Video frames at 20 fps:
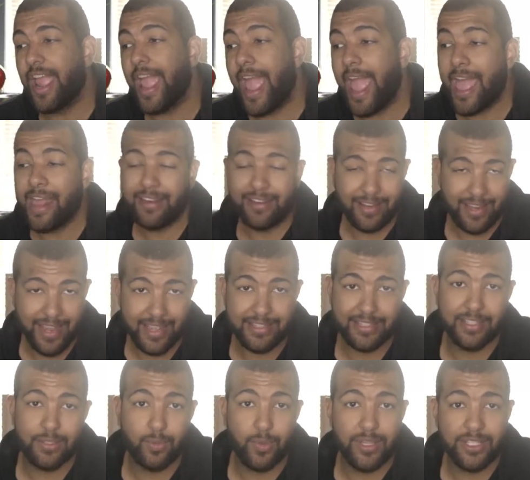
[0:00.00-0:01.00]
at
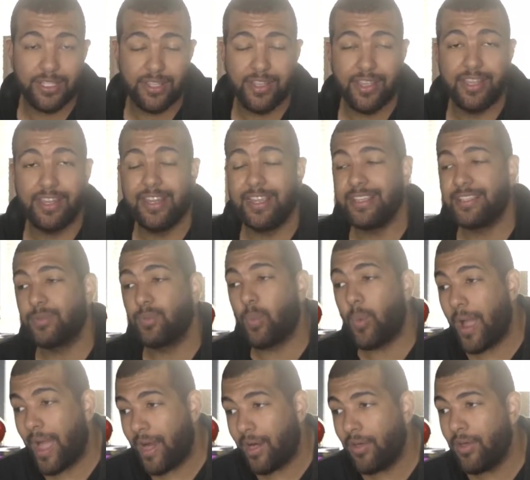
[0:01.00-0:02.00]
Kansas Wesleyan as
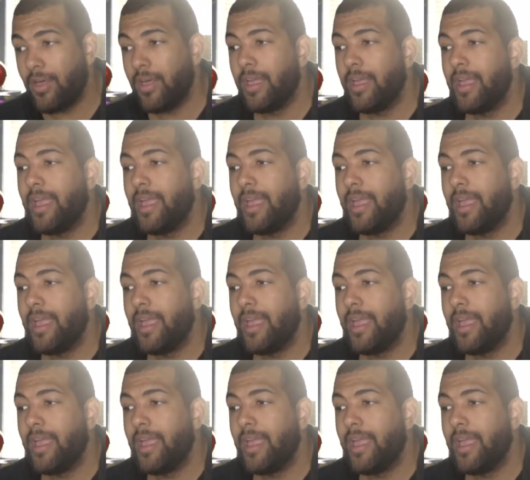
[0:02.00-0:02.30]
well.